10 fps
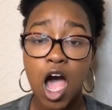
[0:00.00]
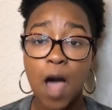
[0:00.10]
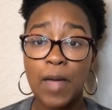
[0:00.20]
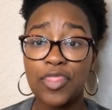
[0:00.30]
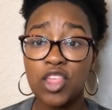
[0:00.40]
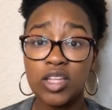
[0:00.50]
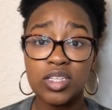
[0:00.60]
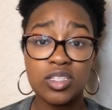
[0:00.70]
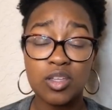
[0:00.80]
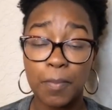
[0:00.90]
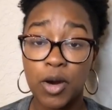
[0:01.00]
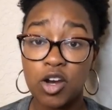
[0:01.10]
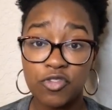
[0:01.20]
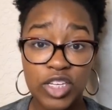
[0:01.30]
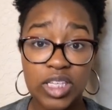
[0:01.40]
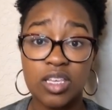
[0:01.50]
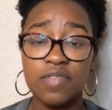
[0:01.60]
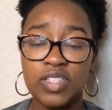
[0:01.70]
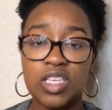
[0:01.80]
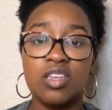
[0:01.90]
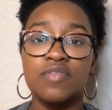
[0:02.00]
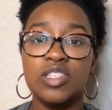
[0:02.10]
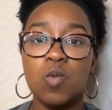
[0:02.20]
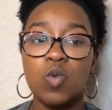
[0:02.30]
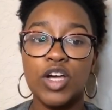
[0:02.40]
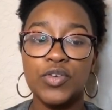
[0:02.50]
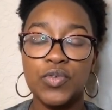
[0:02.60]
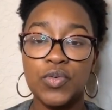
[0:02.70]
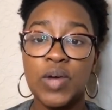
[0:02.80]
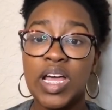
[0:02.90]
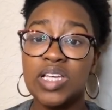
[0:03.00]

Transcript: Um, I thought this is a perfect gift to give someone who